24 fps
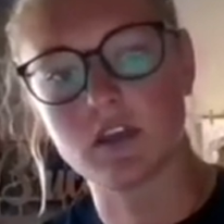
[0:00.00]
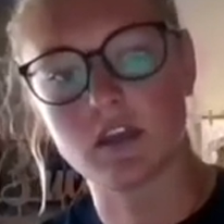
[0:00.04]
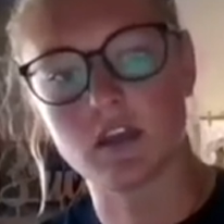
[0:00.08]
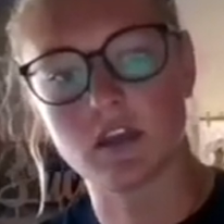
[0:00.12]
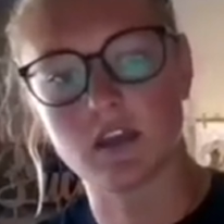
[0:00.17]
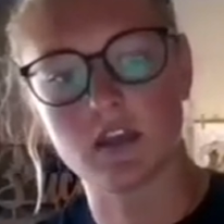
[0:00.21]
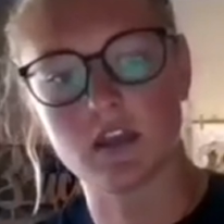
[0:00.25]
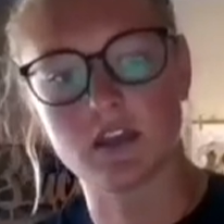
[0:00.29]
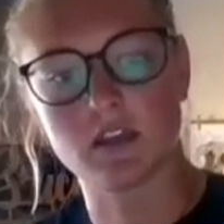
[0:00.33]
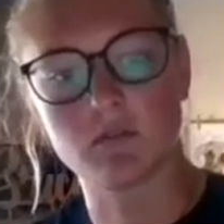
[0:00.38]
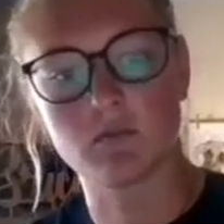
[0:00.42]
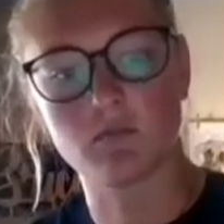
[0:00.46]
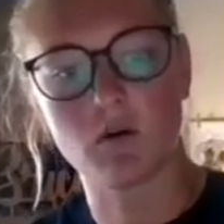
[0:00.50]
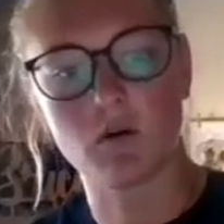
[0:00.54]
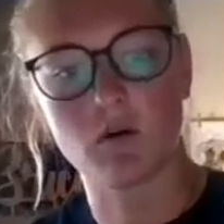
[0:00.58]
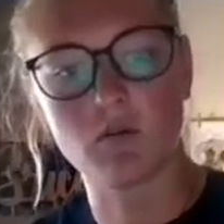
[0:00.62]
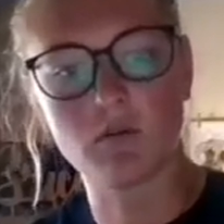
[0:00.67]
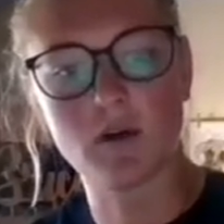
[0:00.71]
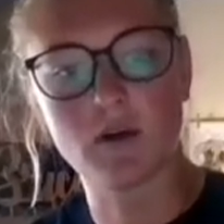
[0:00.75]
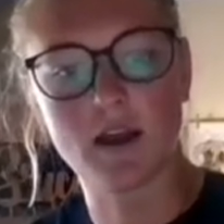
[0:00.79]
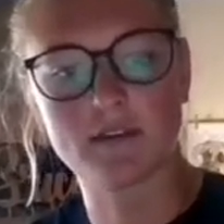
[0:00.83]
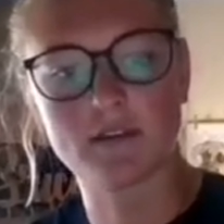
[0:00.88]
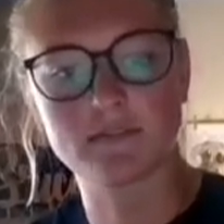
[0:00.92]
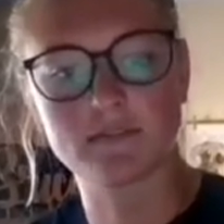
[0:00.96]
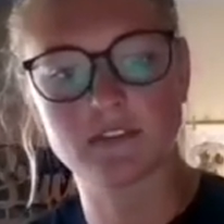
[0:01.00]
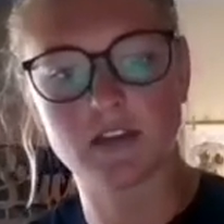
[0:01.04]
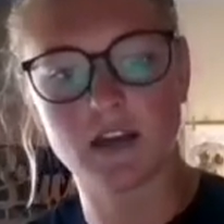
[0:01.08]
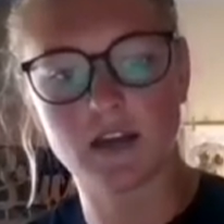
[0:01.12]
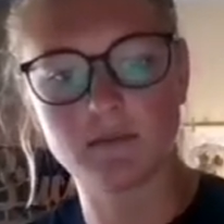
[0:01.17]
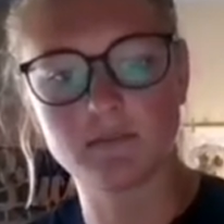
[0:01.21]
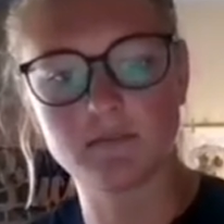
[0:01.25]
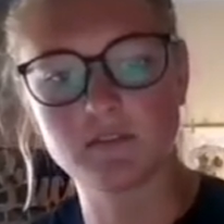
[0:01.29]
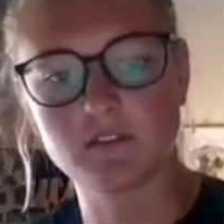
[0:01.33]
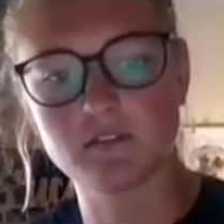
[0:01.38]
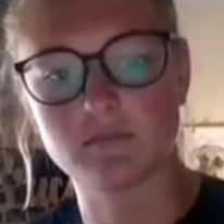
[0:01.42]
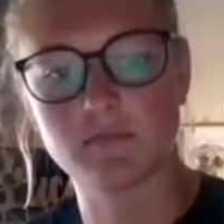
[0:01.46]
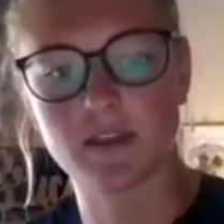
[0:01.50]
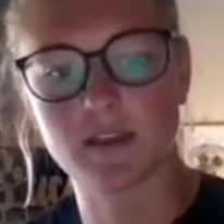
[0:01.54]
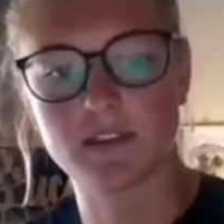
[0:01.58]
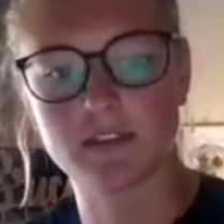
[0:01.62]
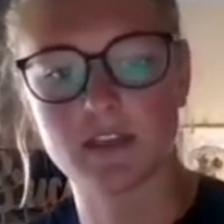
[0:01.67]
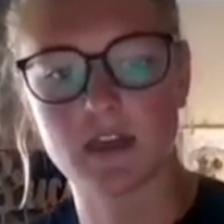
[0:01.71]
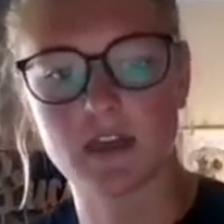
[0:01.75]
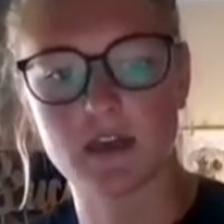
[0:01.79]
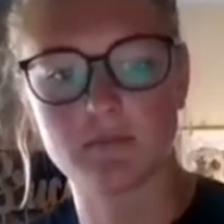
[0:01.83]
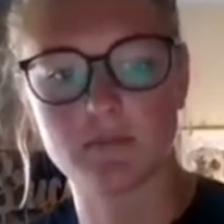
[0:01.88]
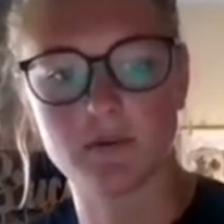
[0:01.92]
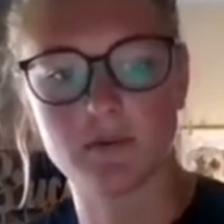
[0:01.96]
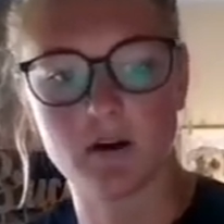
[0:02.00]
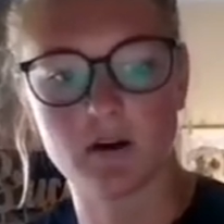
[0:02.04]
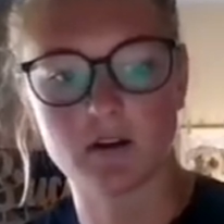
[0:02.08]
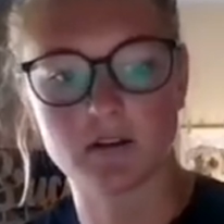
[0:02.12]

it won't have time to make that bond.